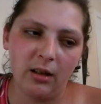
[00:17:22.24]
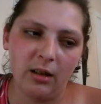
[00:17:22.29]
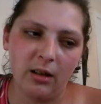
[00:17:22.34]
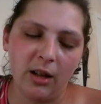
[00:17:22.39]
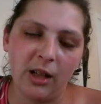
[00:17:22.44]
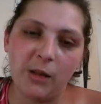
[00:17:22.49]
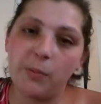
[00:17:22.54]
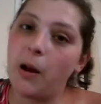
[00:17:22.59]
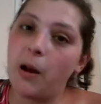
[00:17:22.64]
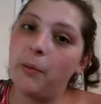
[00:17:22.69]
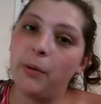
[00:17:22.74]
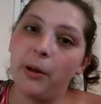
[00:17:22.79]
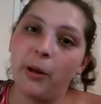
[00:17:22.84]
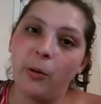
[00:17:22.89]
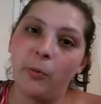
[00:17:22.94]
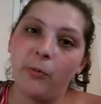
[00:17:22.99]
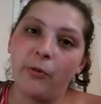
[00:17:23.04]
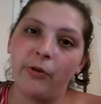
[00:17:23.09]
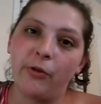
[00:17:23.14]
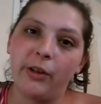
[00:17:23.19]
is probably
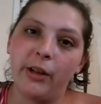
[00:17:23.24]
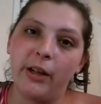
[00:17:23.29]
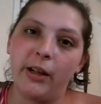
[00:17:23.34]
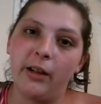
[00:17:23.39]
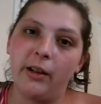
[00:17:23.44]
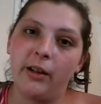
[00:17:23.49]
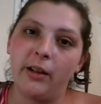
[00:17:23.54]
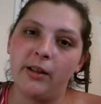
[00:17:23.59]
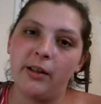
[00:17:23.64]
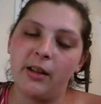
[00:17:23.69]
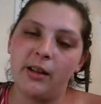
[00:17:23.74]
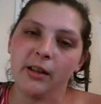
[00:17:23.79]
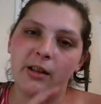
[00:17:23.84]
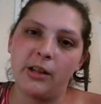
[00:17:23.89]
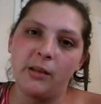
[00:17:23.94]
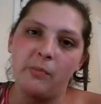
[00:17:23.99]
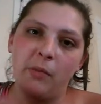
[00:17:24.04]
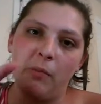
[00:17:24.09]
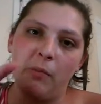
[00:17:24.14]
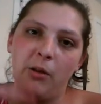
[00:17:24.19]
Home Free, because it's
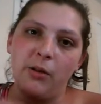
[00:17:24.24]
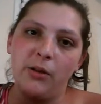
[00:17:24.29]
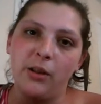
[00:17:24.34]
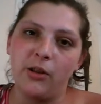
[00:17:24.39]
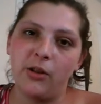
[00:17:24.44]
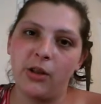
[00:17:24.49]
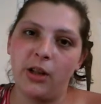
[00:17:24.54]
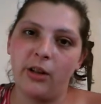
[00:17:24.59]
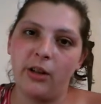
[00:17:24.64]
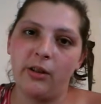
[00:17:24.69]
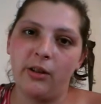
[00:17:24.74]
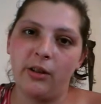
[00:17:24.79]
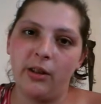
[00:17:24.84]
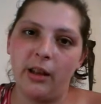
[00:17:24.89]
just my music channel.